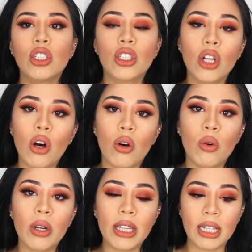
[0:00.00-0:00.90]

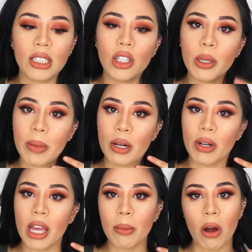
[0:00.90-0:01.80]
So that's her middle
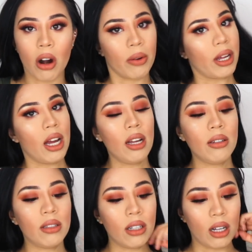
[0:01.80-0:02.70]
name, Aria.
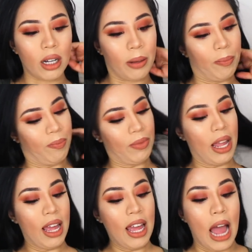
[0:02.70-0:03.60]
I
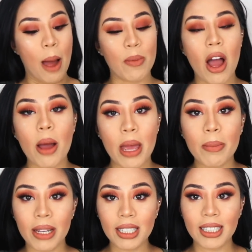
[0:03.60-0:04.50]

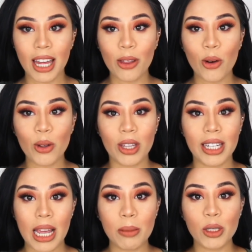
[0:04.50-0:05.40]
am gonna say though,
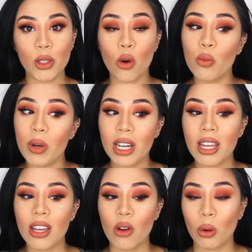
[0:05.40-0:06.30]
the names don't
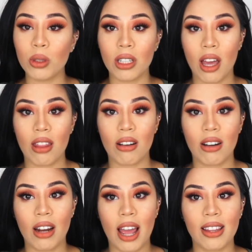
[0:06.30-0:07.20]
really go
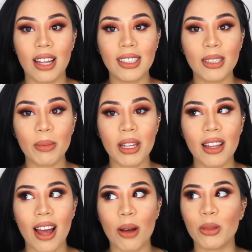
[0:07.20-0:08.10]
together, and that's something
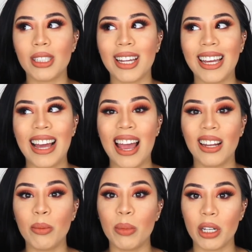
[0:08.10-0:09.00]
that I was like, it
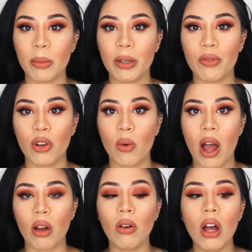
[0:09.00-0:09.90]
kind of bugged me for a
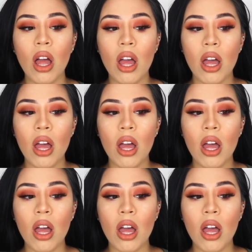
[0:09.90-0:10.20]
while.